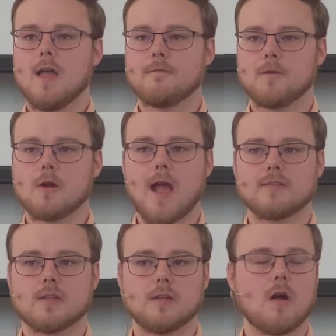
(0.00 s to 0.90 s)
If you're
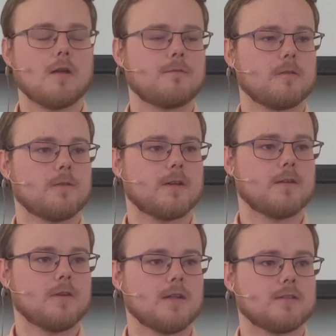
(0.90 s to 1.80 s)
asking God for
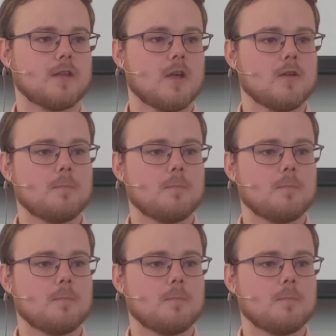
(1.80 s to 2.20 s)
forgiveness,